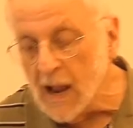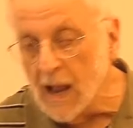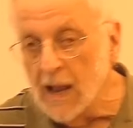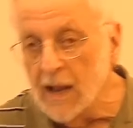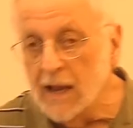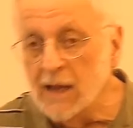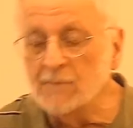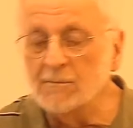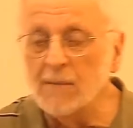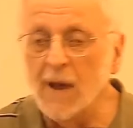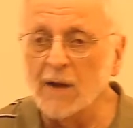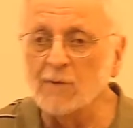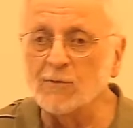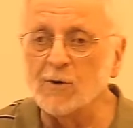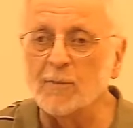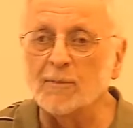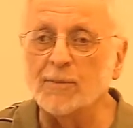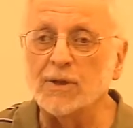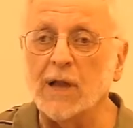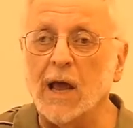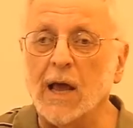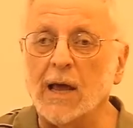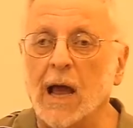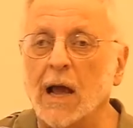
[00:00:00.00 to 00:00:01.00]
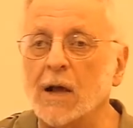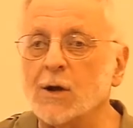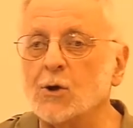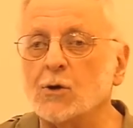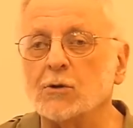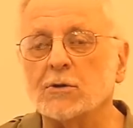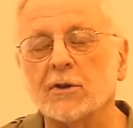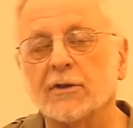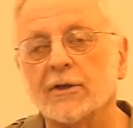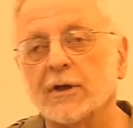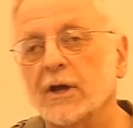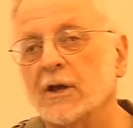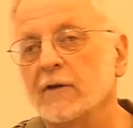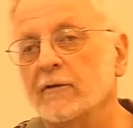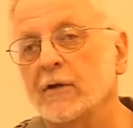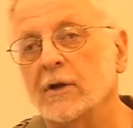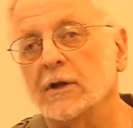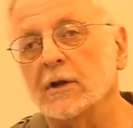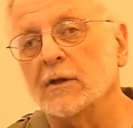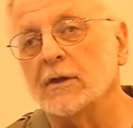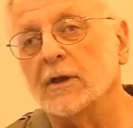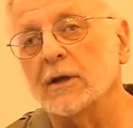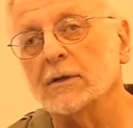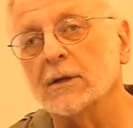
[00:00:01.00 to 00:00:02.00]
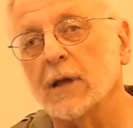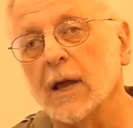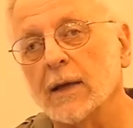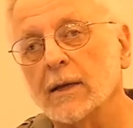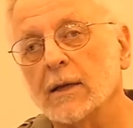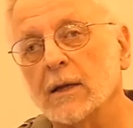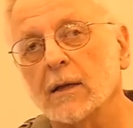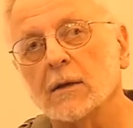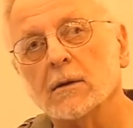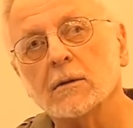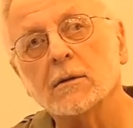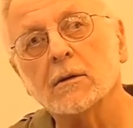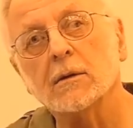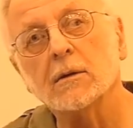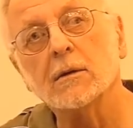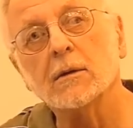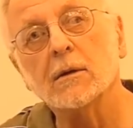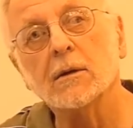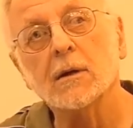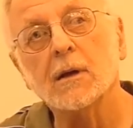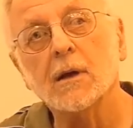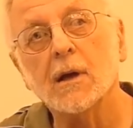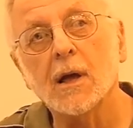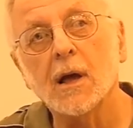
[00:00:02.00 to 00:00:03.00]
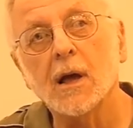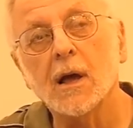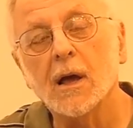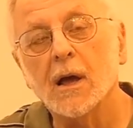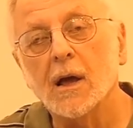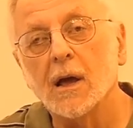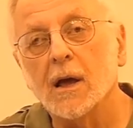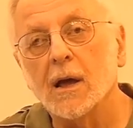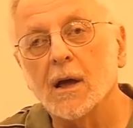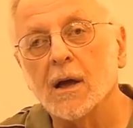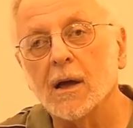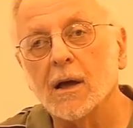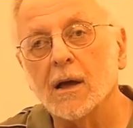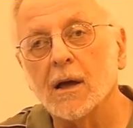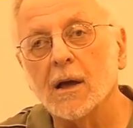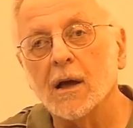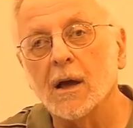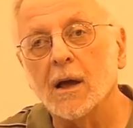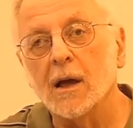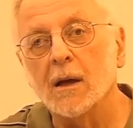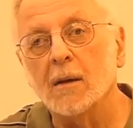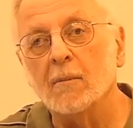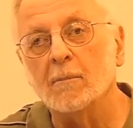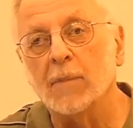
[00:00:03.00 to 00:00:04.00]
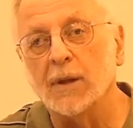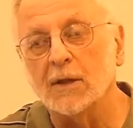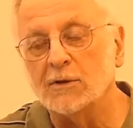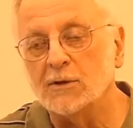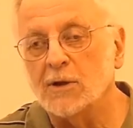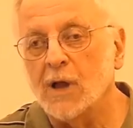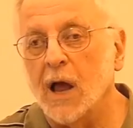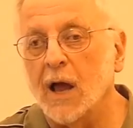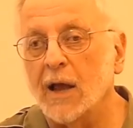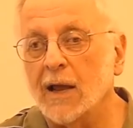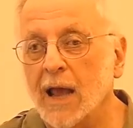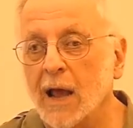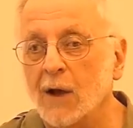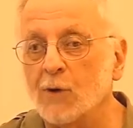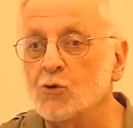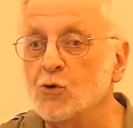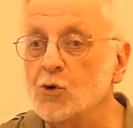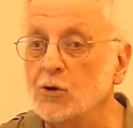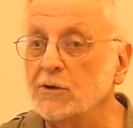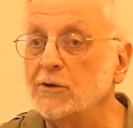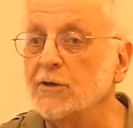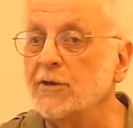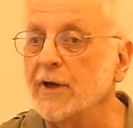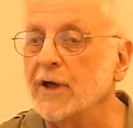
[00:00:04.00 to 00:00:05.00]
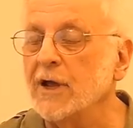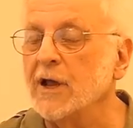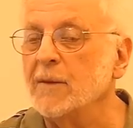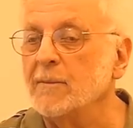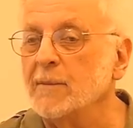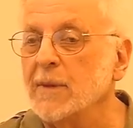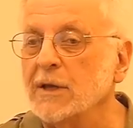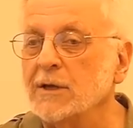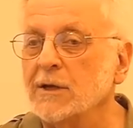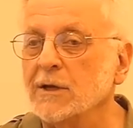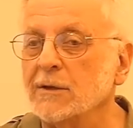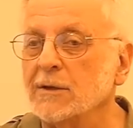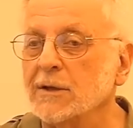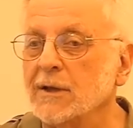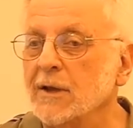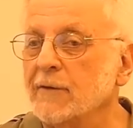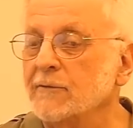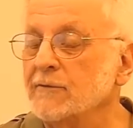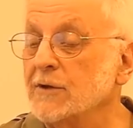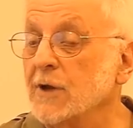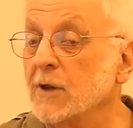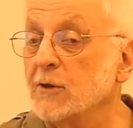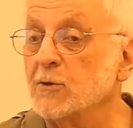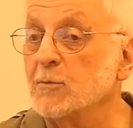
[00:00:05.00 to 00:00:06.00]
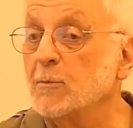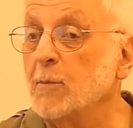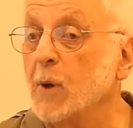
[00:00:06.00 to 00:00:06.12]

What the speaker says: In my reply, I couldn't think of anything like it, but I could think immediately of another